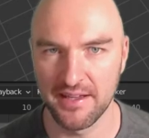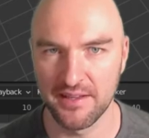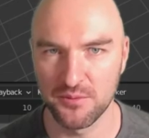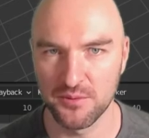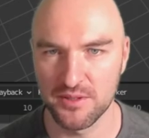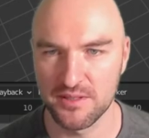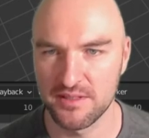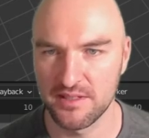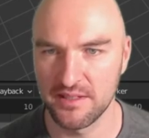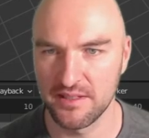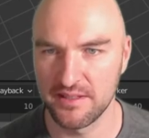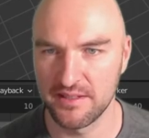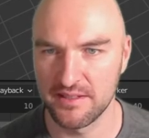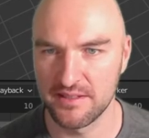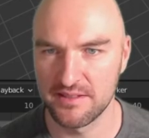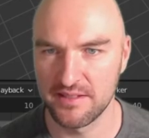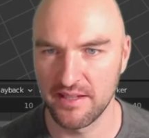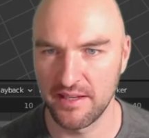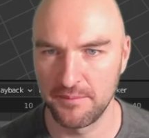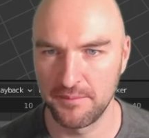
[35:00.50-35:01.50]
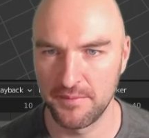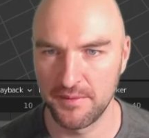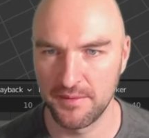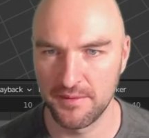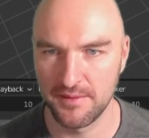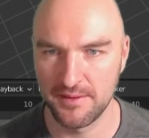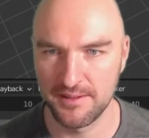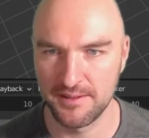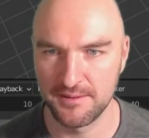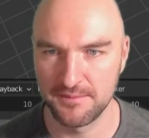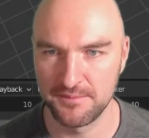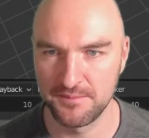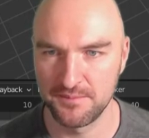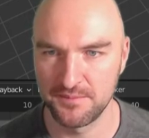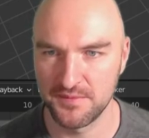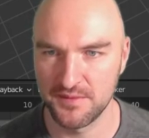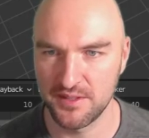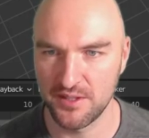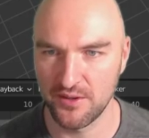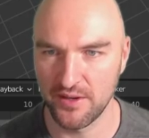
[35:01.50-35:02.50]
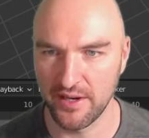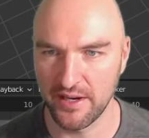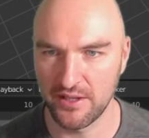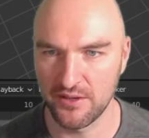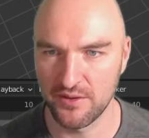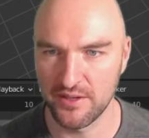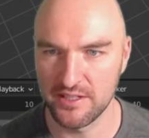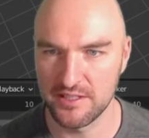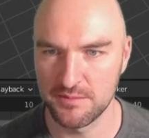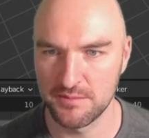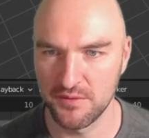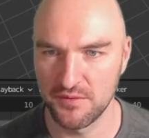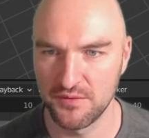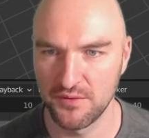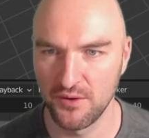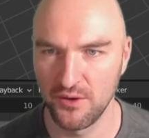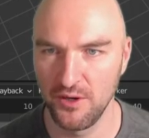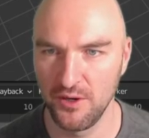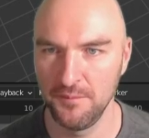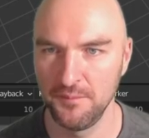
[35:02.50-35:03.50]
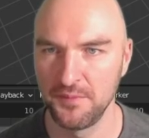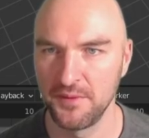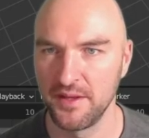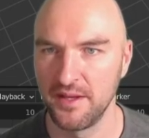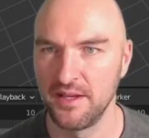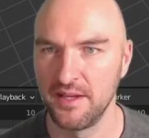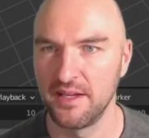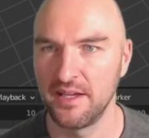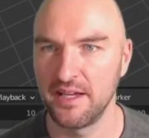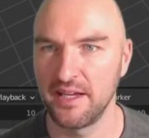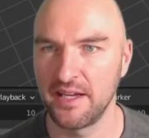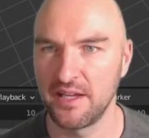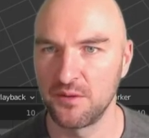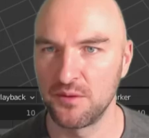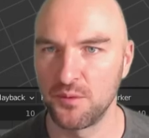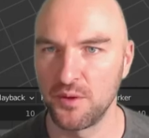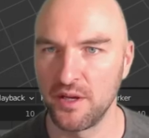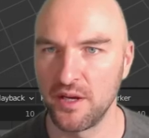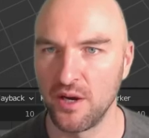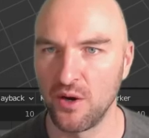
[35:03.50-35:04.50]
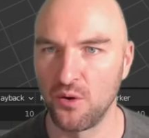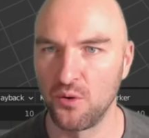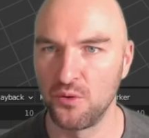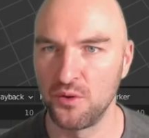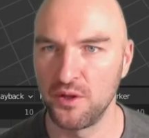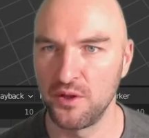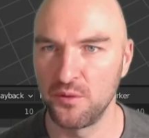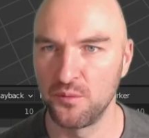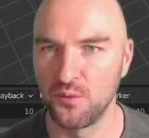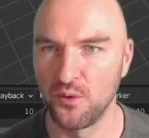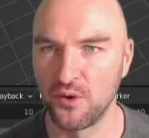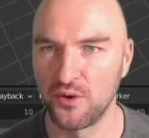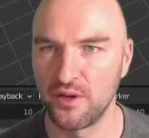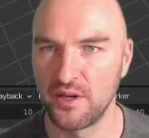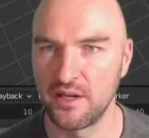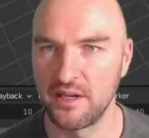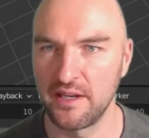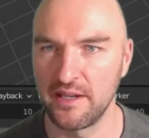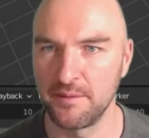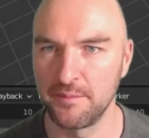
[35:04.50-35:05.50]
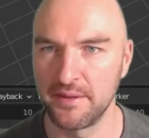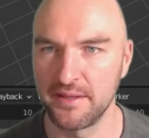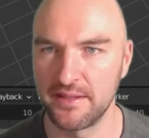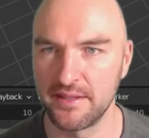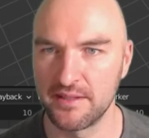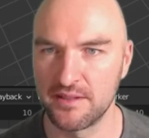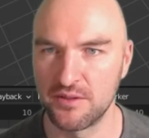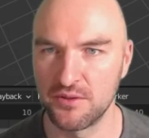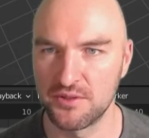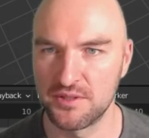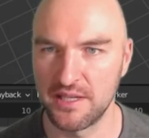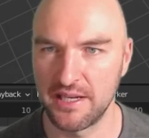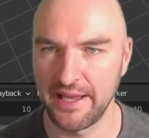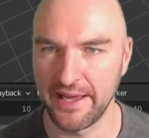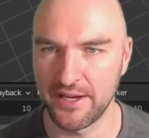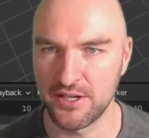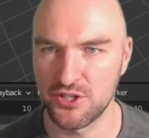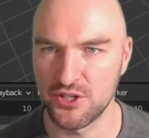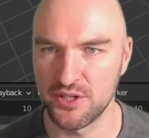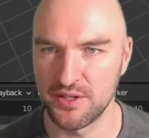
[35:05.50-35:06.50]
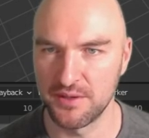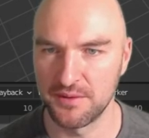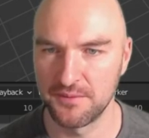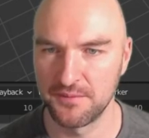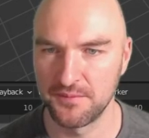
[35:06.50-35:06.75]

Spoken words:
we're still at the same directory as before, and we only want to limit it to selection.